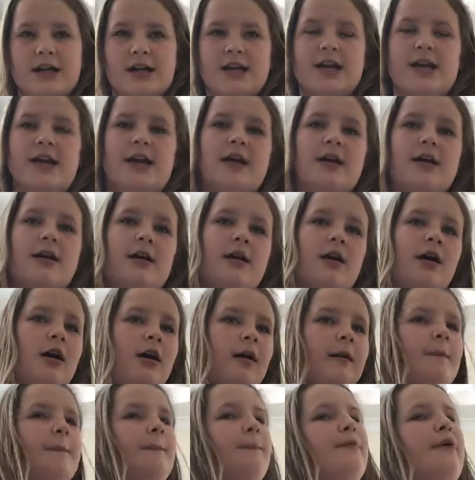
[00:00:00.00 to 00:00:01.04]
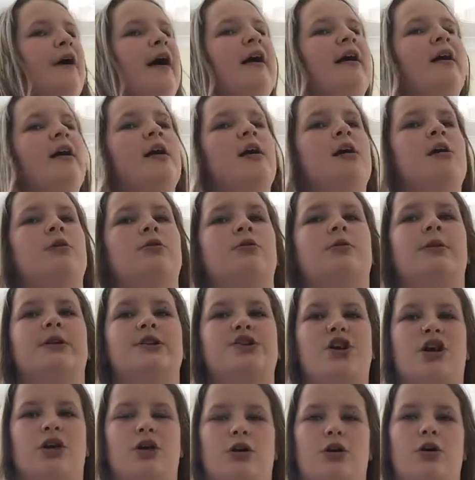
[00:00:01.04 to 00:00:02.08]
I get gone back.
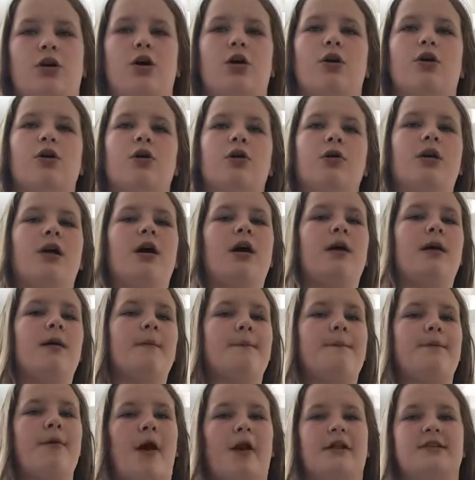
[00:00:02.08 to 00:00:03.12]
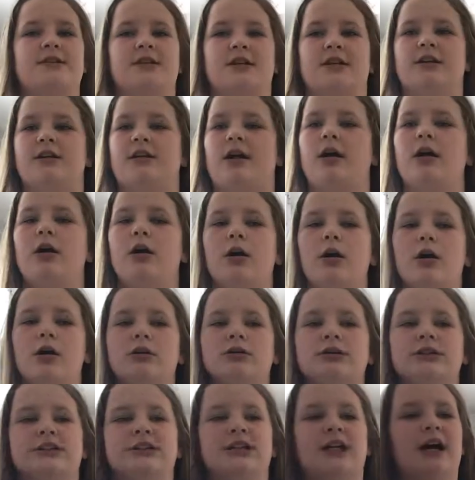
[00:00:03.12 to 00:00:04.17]
Wish I could go on back to the
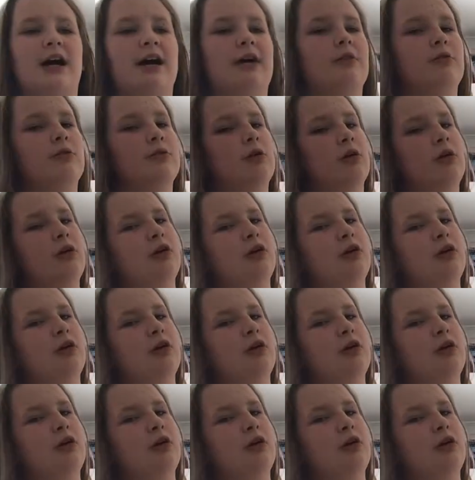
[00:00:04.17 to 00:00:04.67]
old town